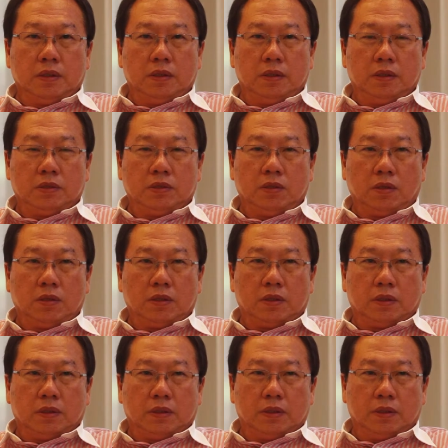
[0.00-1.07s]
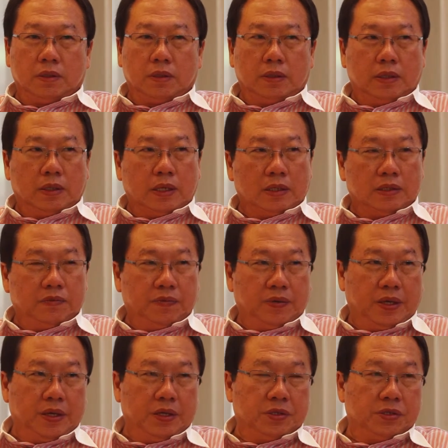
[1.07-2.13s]
it's not the
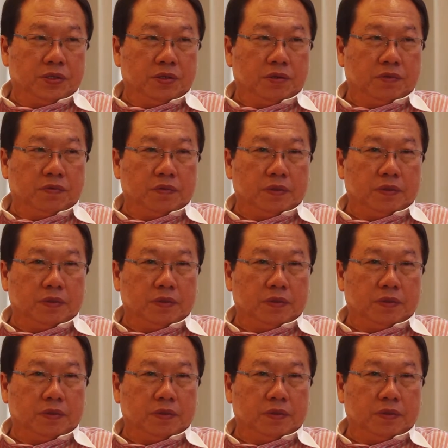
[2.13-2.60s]
classification of.